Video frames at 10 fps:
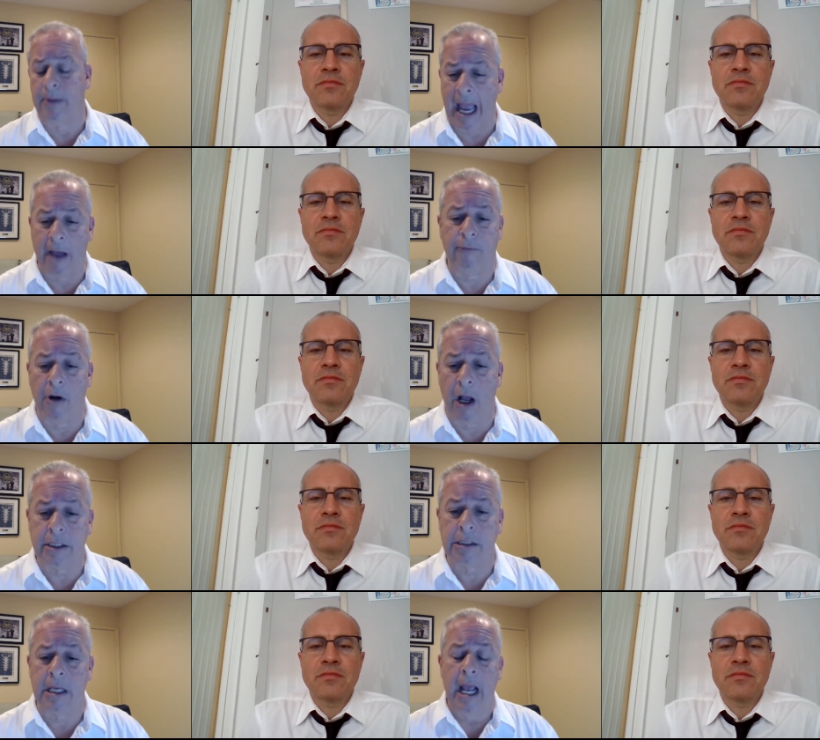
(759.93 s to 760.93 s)
Speaker 1: have for
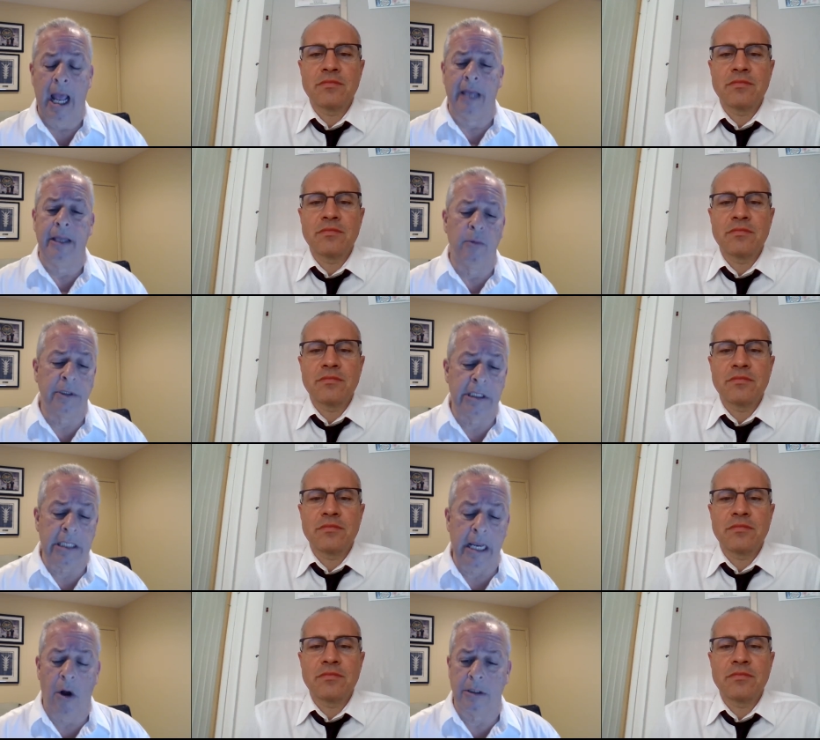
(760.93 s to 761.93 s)
us, and they will
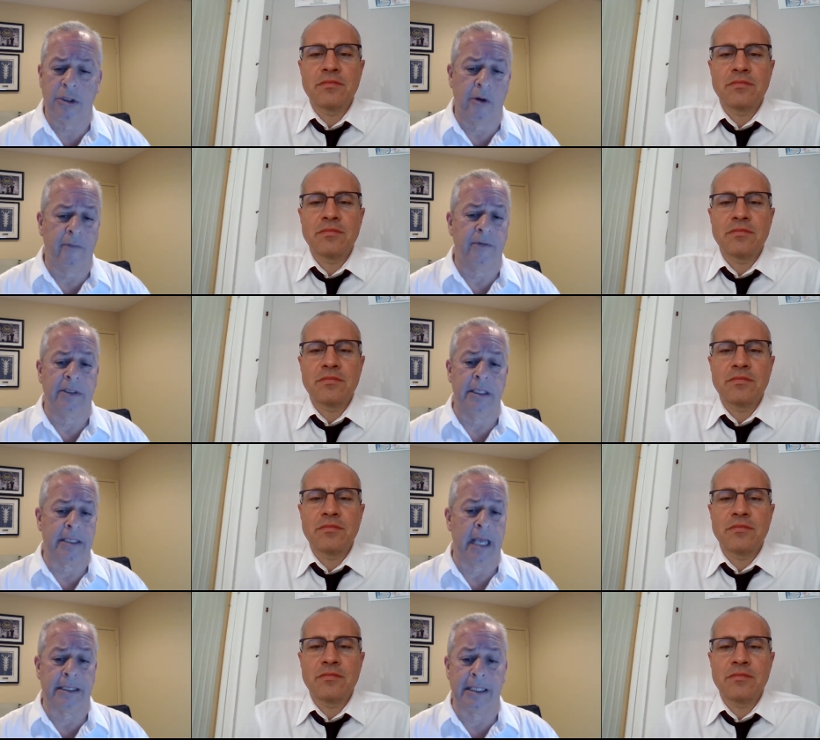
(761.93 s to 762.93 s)
see our services
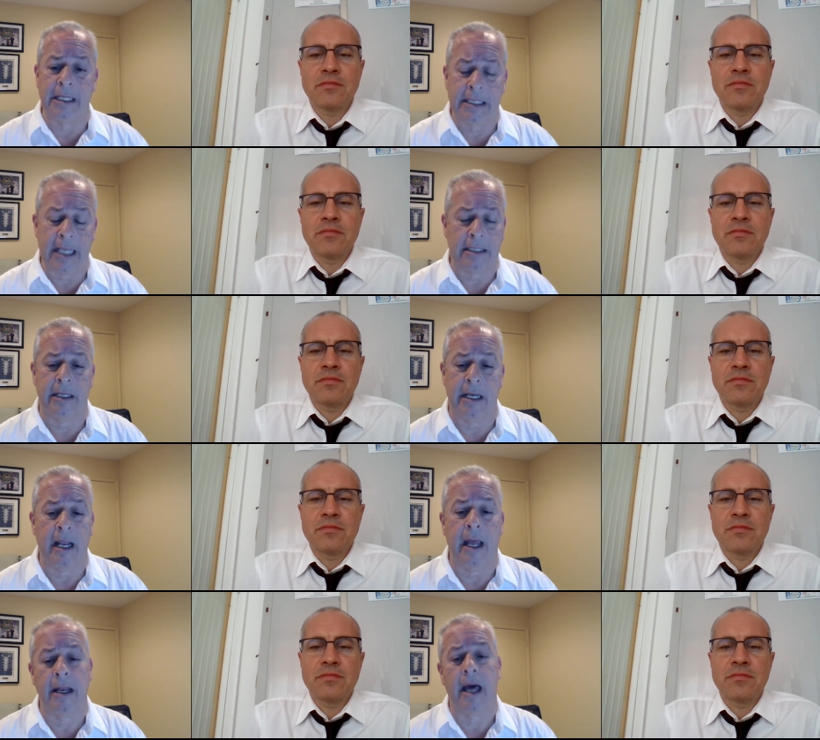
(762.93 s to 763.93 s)
as a necessity
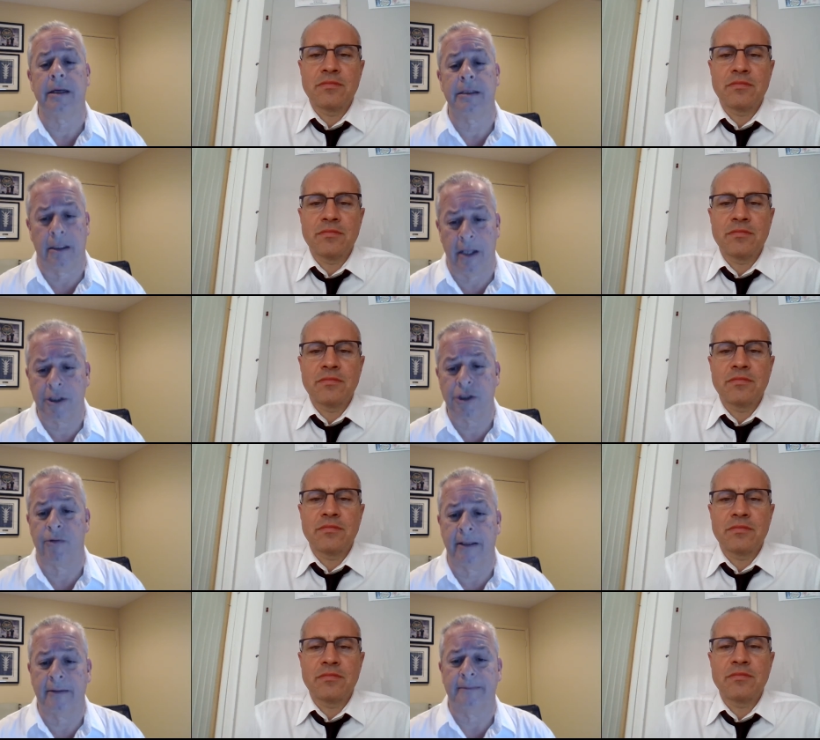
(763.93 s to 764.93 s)
and not as a luxury.
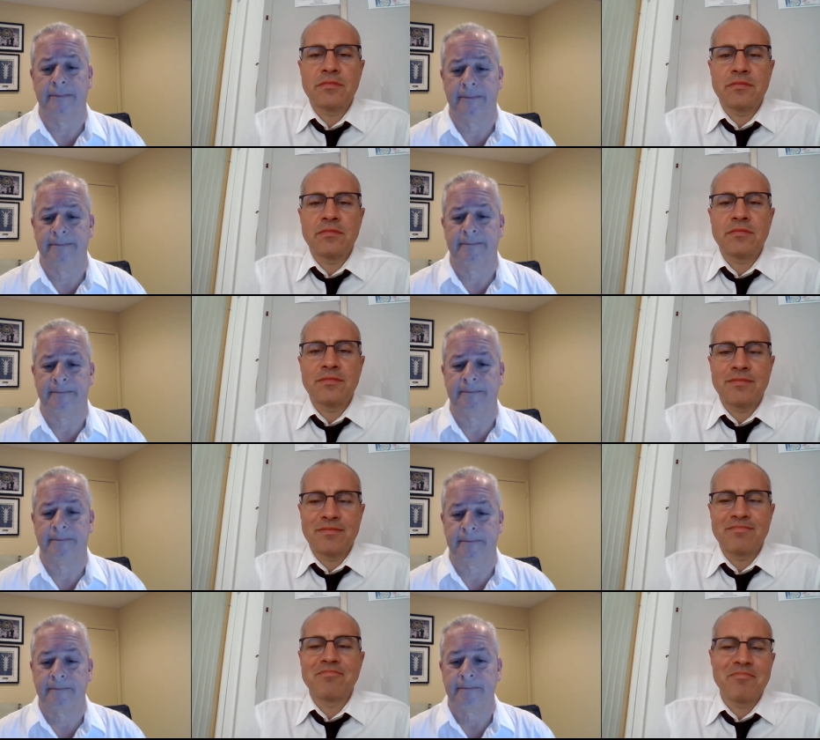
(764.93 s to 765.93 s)

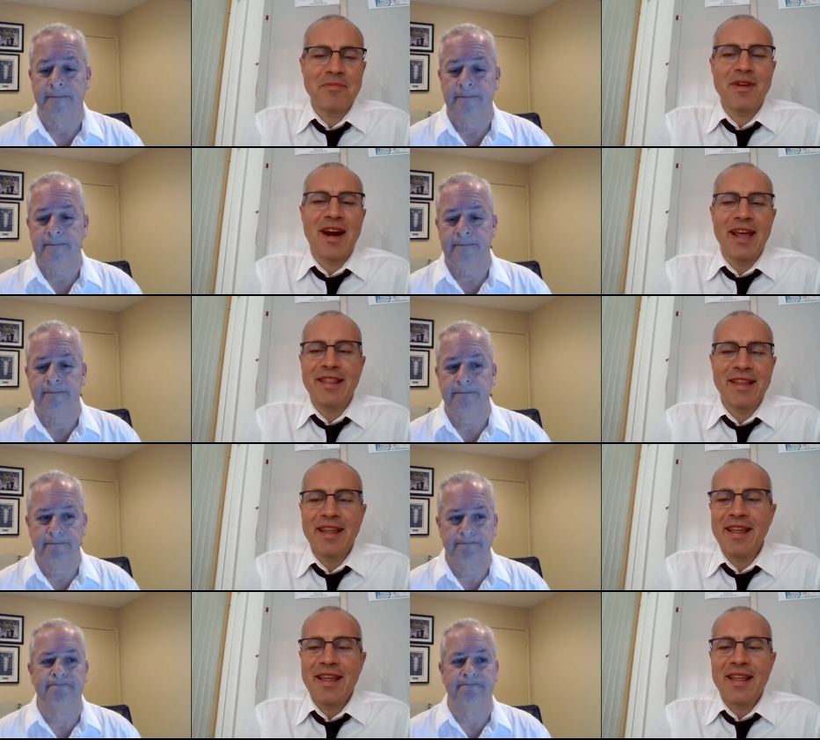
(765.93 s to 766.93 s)
Speaker 2: Great.
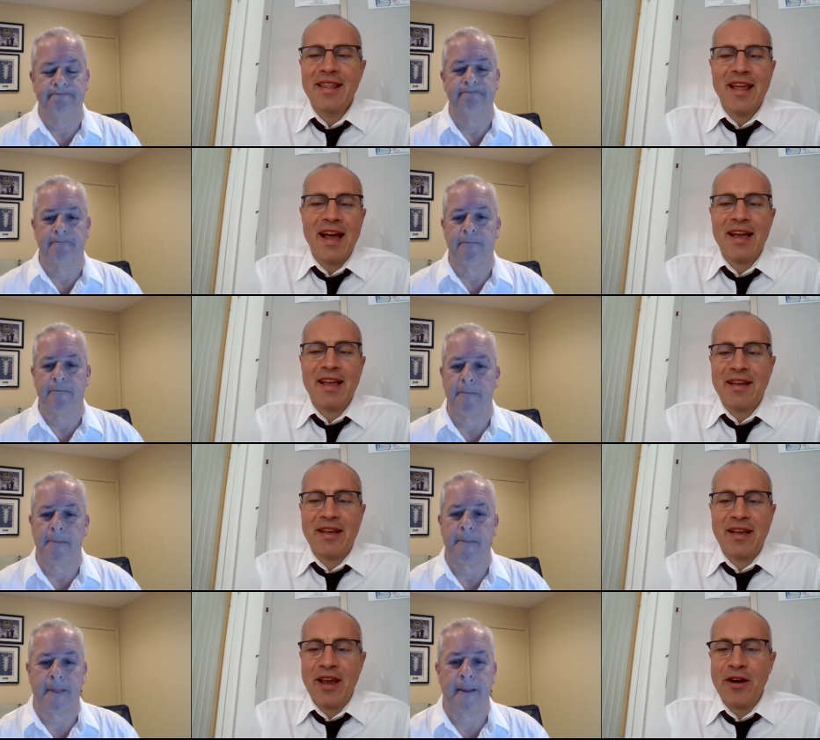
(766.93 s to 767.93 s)
I
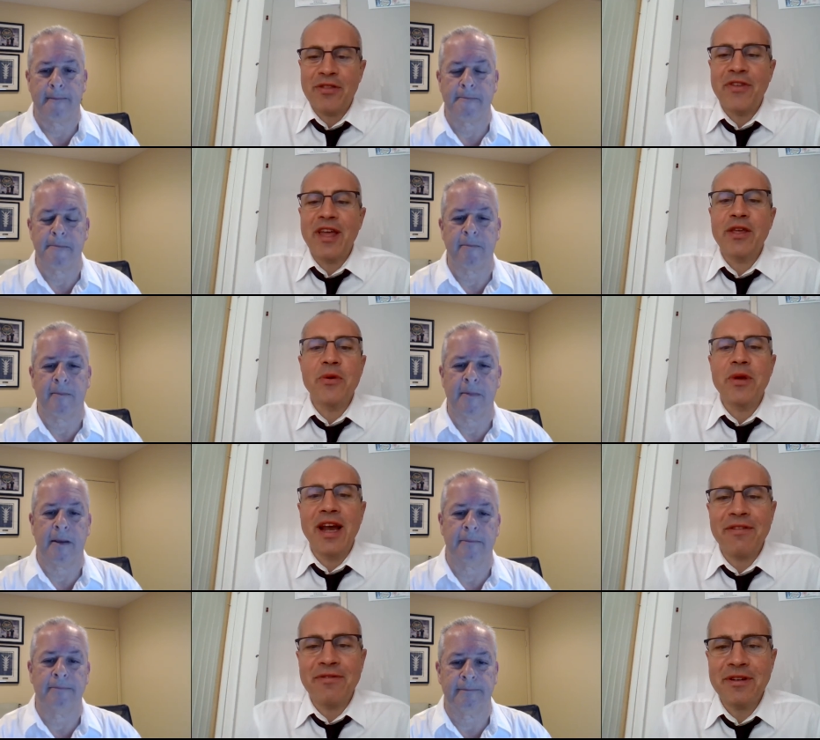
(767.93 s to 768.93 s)
cannot thank you enough.
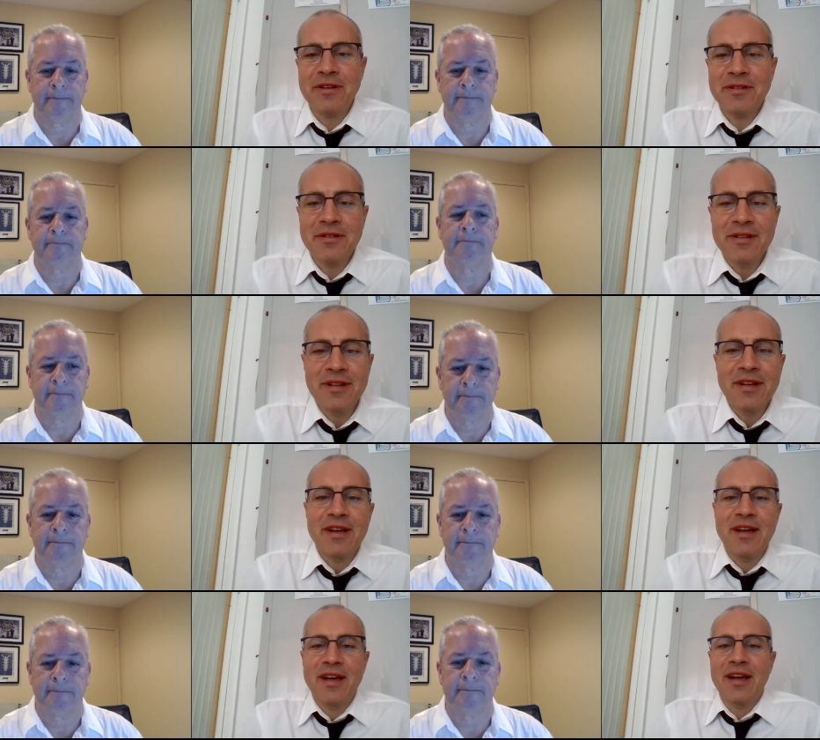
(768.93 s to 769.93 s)

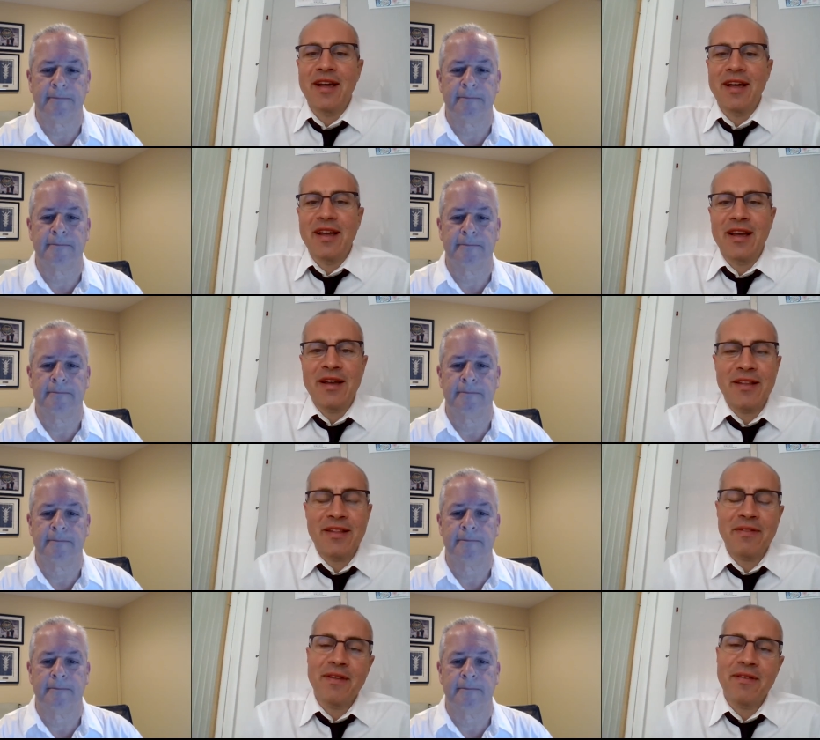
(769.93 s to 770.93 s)
Uh,
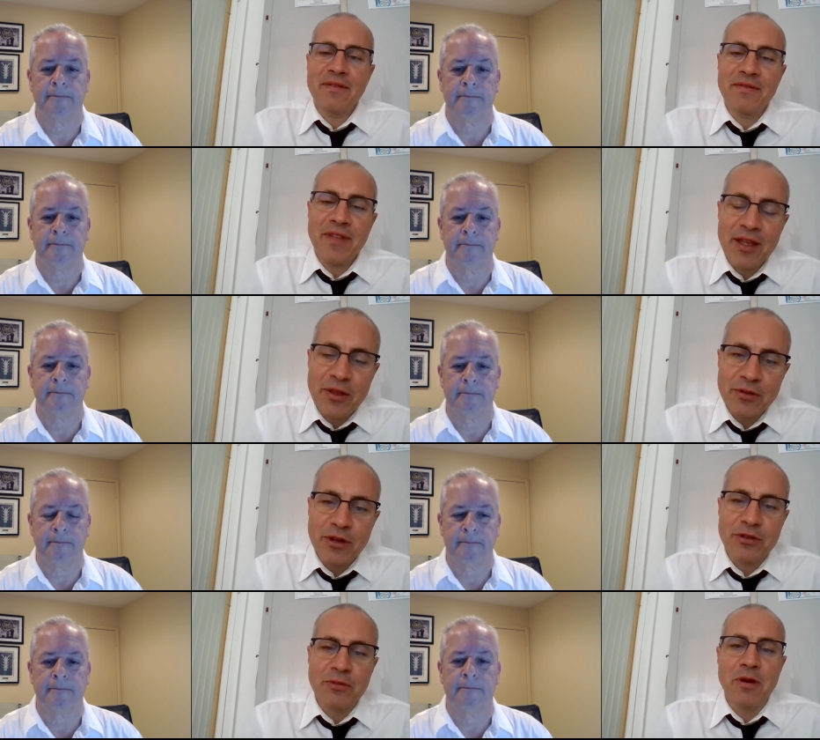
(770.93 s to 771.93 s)
thank you, Dr. Bob